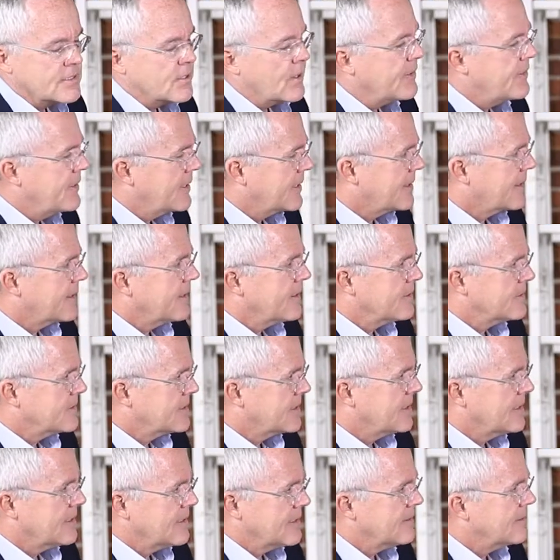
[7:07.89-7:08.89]
so I think
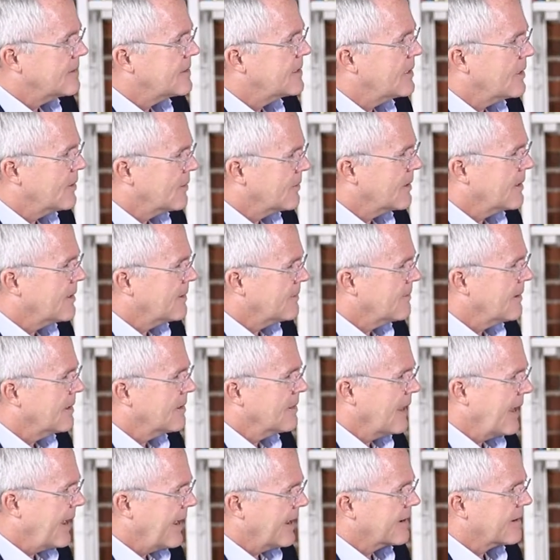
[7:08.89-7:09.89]
there's a
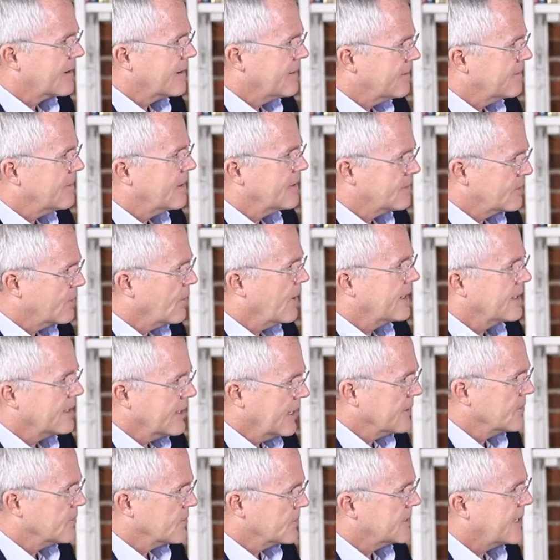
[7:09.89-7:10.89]
lack of trying
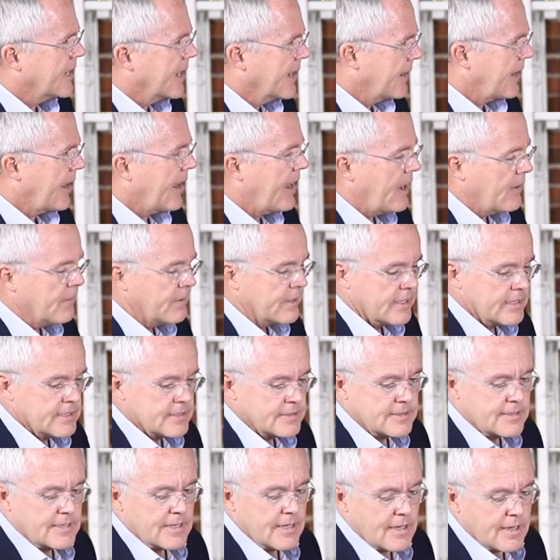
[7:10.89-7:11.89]
to understand how it
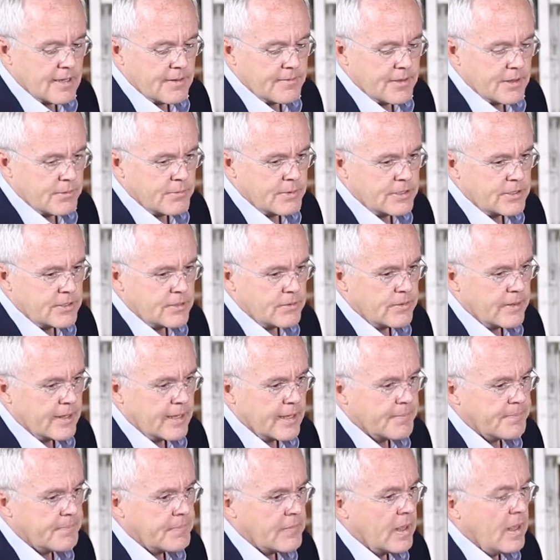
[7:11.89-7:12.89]
is that we do
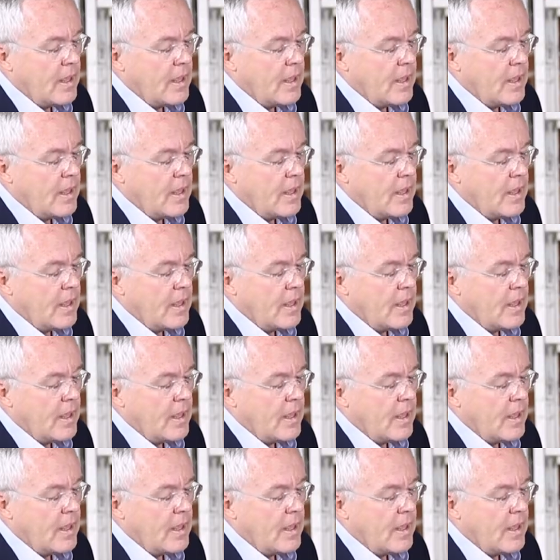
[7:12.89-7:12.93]
that.